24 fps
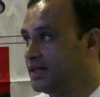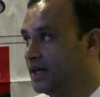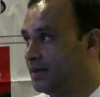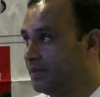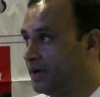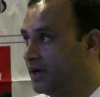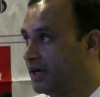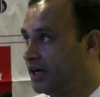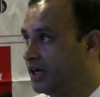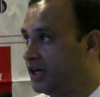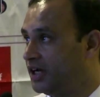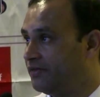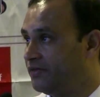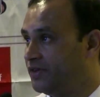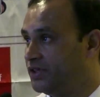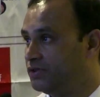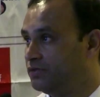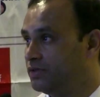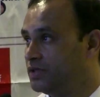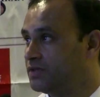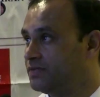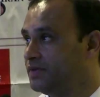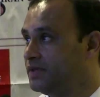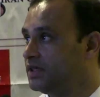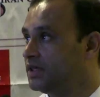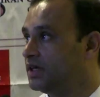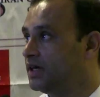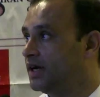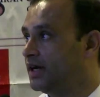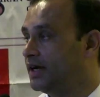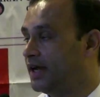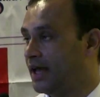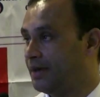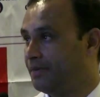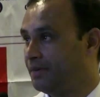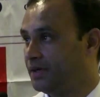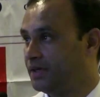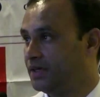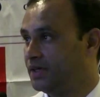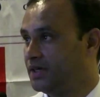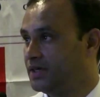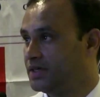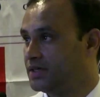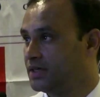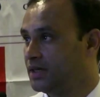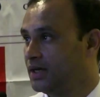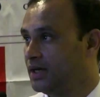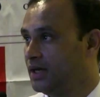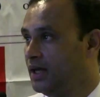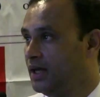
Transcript: among individuals with diabetes.